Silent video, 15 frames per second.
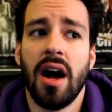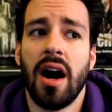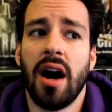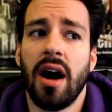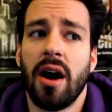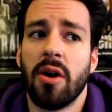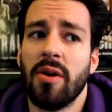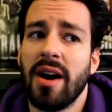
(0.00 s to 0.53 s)

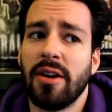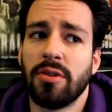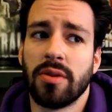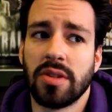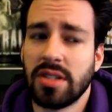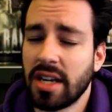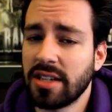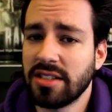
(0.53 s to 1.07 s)
uh, around, or
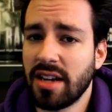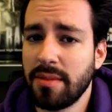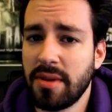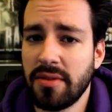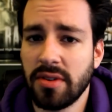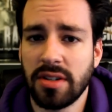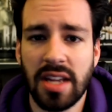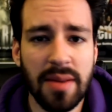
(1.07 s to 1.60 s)
the second time
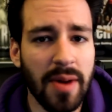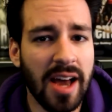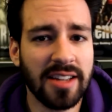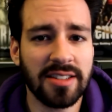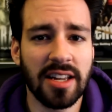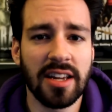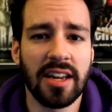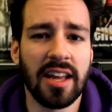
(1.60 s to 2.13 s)
even, keep
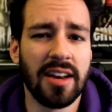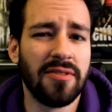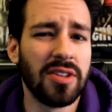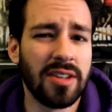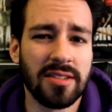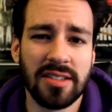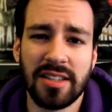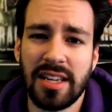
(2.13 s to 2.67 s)
asking, and if it
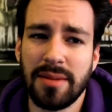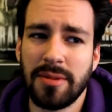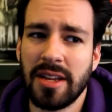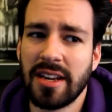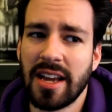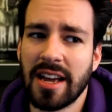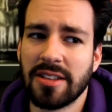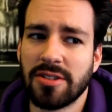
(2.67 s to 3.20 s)
doesn't keep
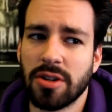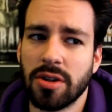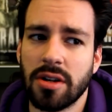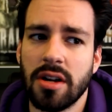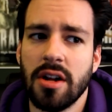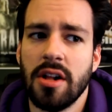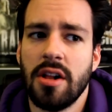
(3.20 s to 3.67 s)
getting answered,